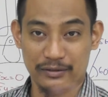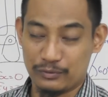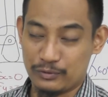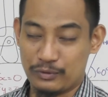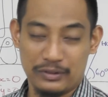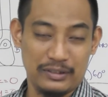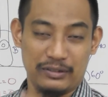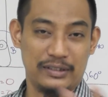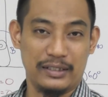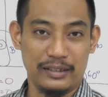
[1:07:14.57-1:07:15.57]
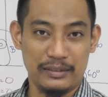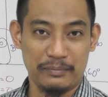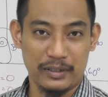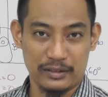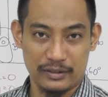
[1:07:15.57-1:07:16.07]
You will not get any
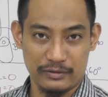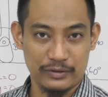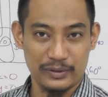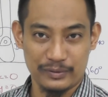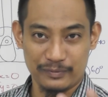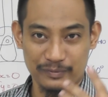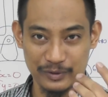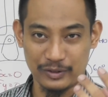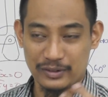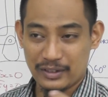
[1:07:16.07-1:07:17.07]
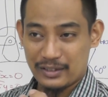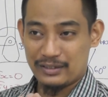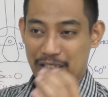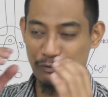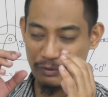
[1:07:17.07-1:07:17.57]
mark because
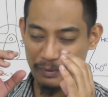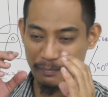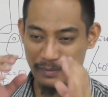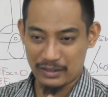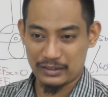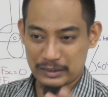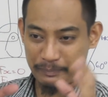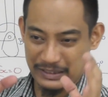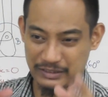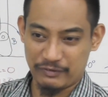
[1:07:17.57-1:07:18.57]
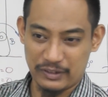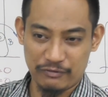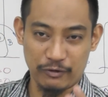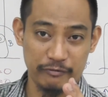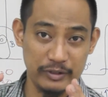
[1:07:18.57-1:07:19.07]
they will be marked
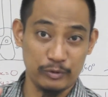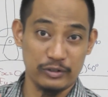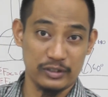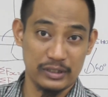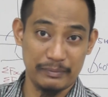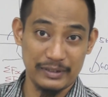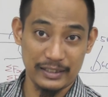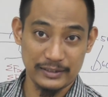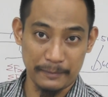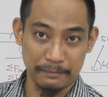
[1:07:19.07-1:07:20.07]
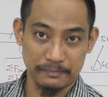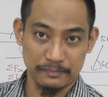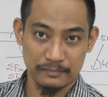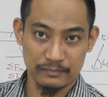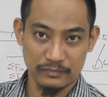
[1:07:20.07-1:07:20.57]
specifically for free body diagram in the exam,
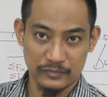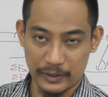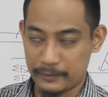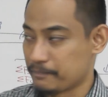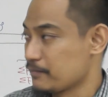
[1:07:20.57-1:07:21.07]
right?